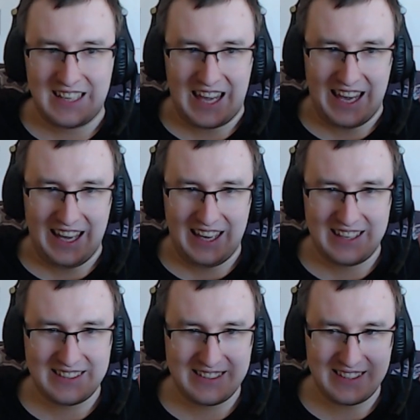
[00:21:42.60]
Okay.
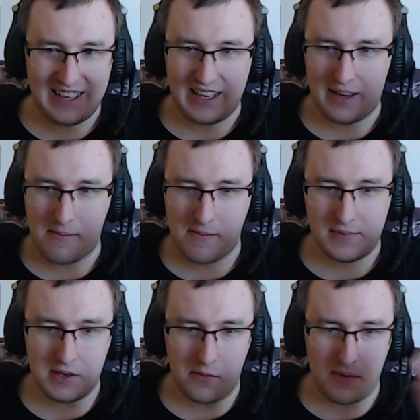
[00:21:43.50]

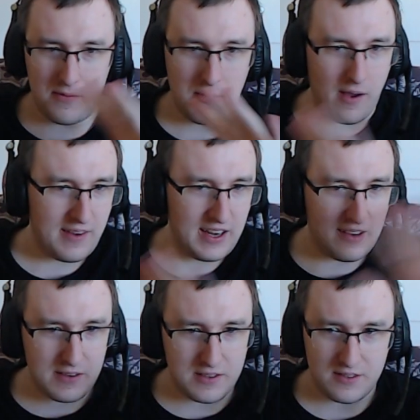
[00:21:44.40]
So if you have any
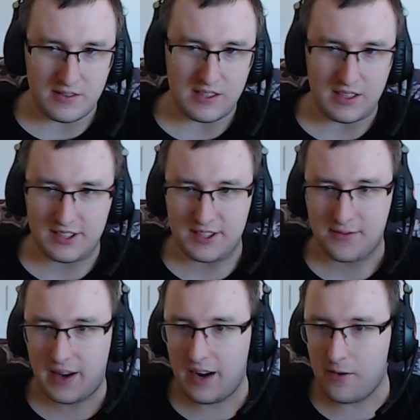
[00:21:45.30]
questions, you just
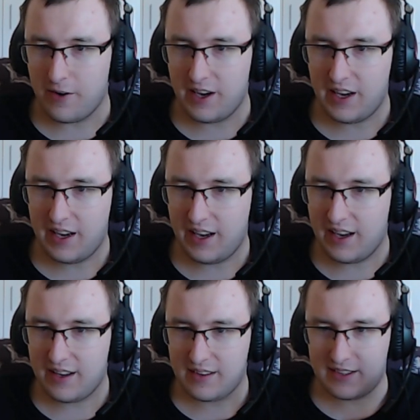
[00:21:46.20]
fire away.
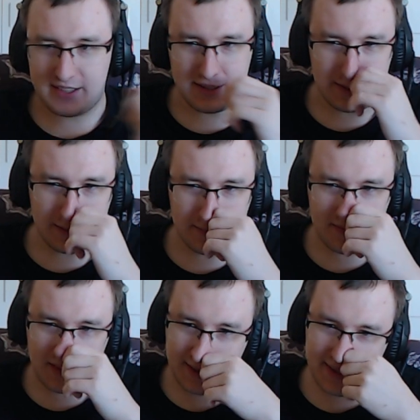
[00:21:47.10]
You
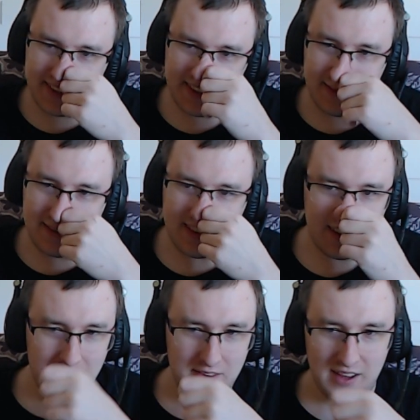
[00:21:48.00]

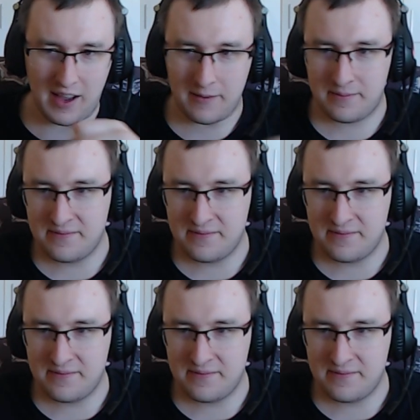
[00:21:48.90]
can do that.